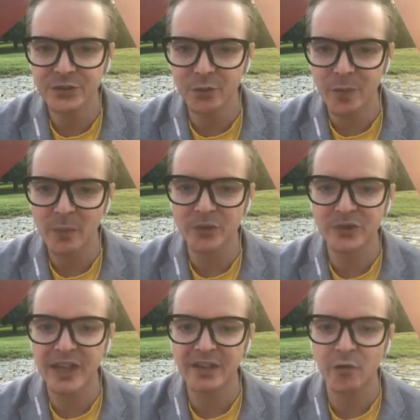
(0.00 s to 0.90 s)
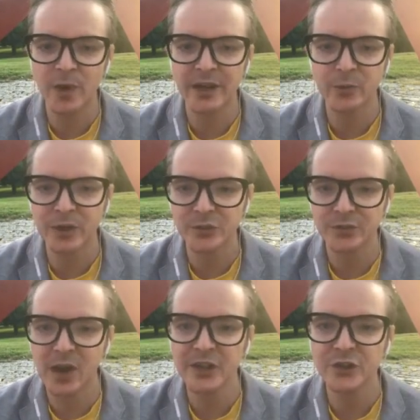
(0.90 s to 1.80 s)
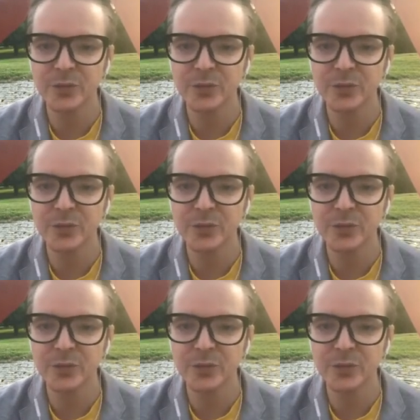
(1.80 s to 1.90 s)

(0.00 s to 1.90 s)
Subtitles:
do remember to tell everybody where to find you,